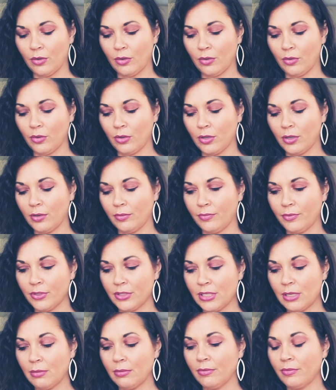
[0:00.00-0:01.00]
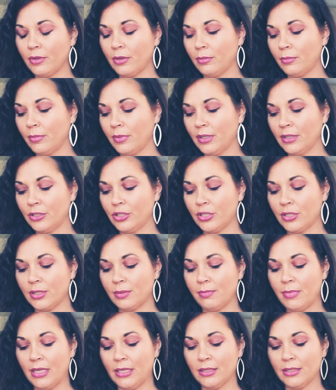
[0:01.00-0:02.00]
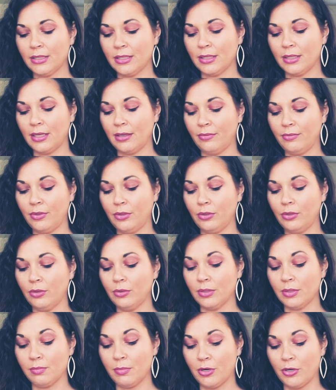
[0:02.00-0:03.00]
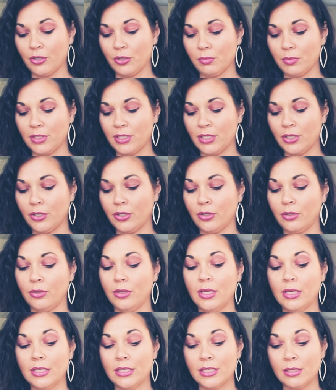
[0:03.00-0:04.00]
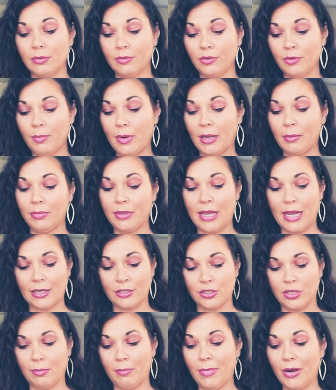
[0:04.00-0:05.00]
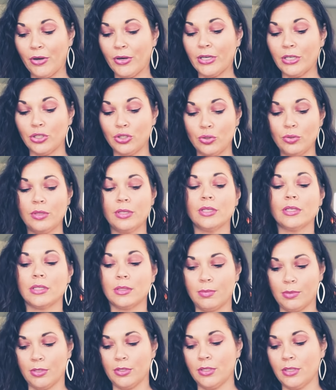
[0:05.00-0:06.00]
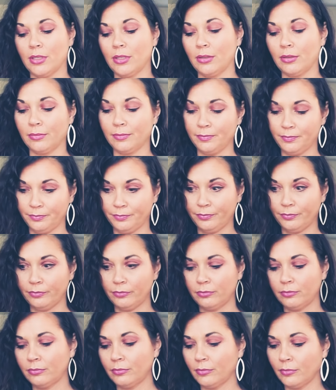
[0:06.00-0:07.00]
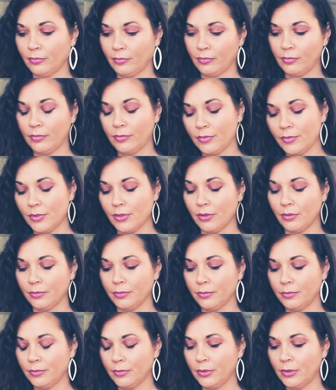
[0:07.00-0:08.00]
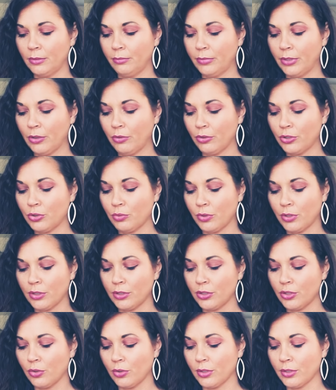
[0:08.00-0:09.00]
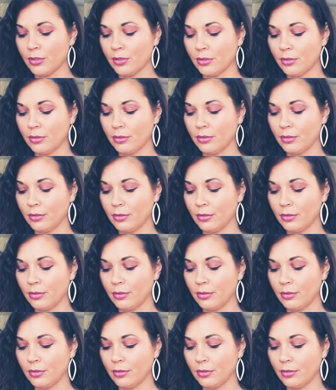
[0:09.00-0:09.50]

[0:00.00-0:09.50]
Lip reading: Or for some of them, it just means that they view you as marriage material. Some of you might be actually married to this person. So, pick which one is yours.